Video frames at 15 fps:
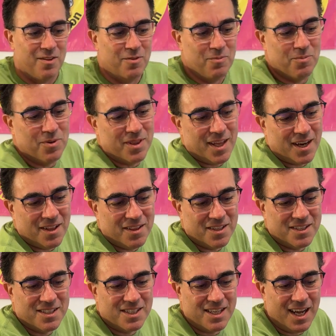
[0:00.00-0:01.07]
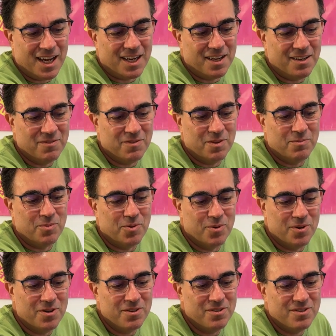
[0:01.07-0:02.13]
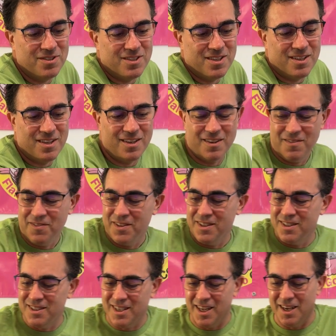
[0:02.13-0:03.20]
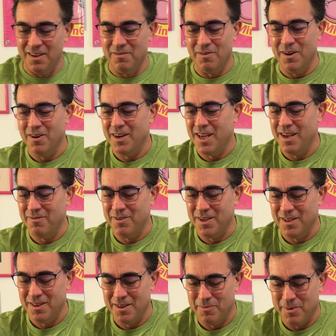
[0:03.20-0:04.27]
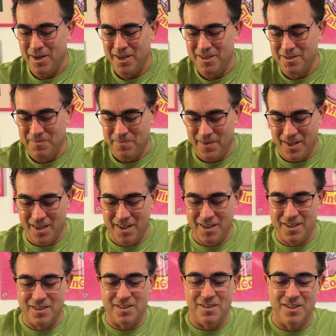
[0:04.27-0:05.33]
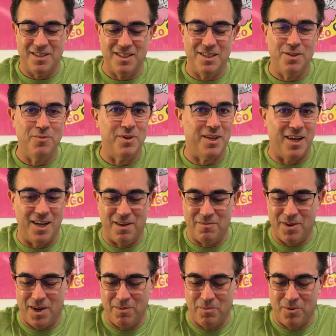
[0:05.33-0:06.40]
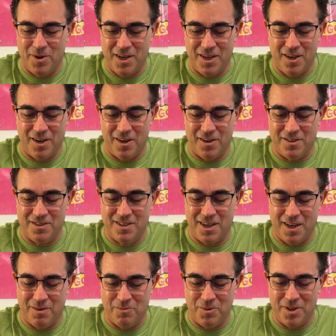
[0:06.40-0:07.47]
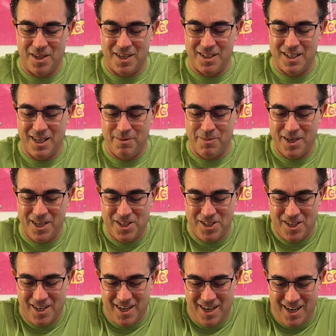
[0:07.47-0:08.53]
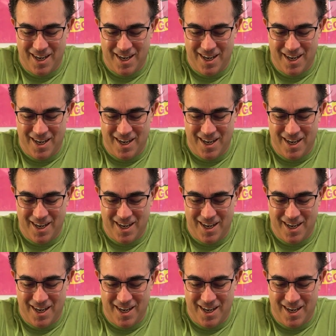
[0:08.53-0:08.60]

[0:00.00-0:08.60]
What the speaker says: Put that on the stack of the boards. It's getting very heavy in the box. Let's see what kind of upgrade cards come with Contamination.